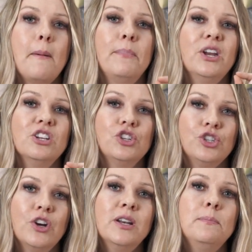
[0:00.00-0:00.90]
But it
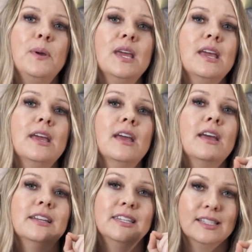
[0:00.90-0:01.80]
should be
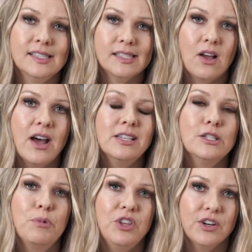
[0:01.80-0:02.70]

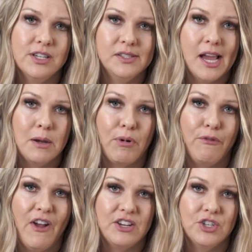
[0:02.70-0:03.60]
discussed with your design
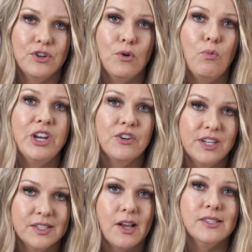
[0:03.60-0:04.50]
professional when you're
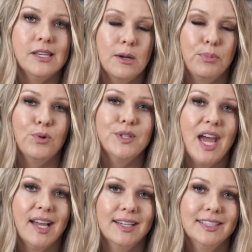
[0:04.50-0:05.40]
discussing a pool deck.